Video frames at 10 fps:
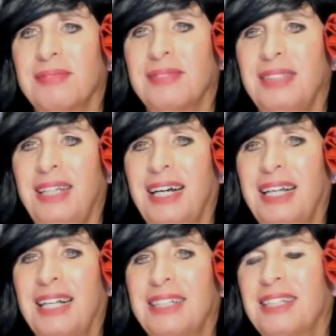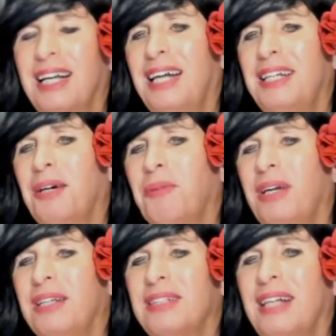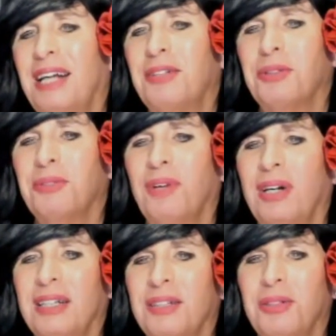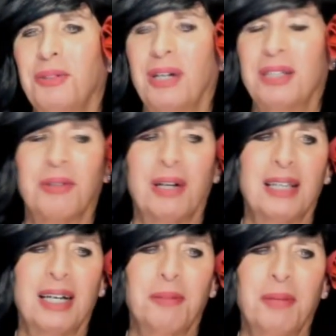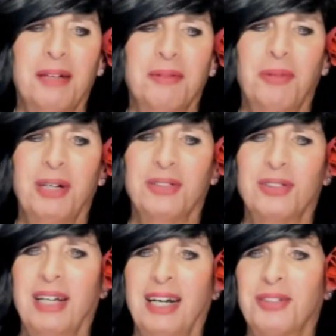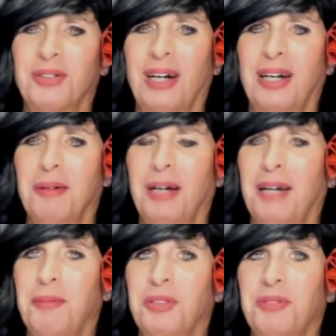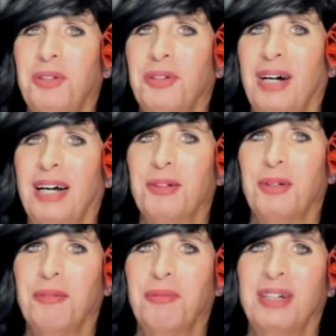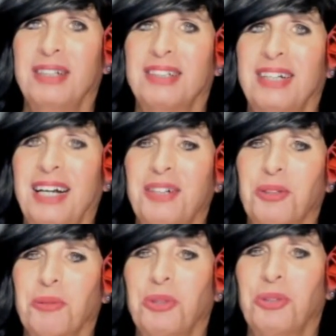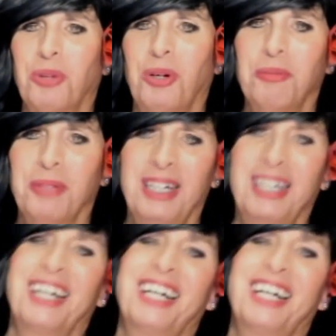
Yeah, I know Wig Snatcher's funny too. That's what I like about it, Wig Snatcher. I must feel honored if Wig Snatcher would troll me.